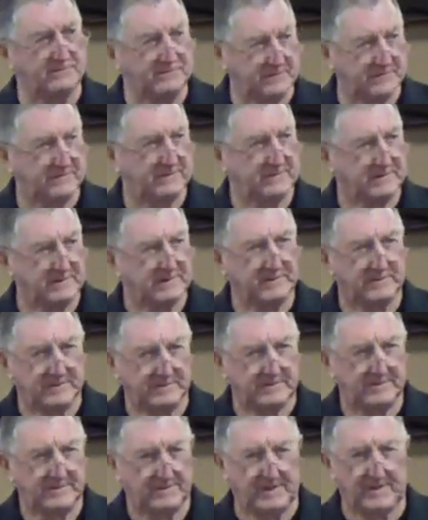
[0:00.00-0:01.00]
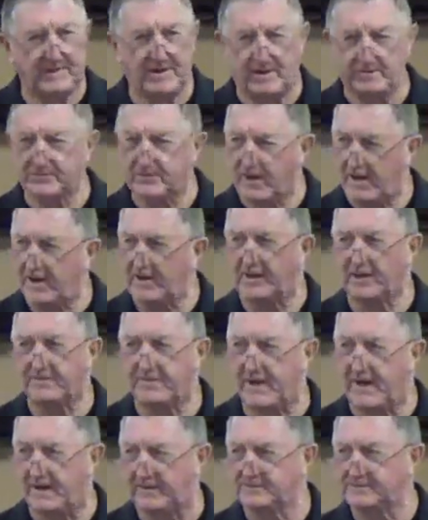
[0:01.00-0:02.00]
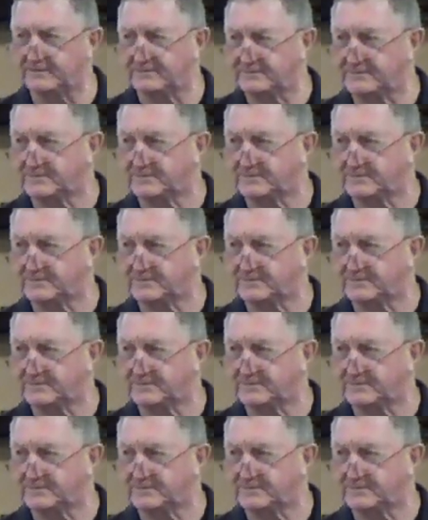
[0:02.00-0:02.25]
You know what I'm talking about.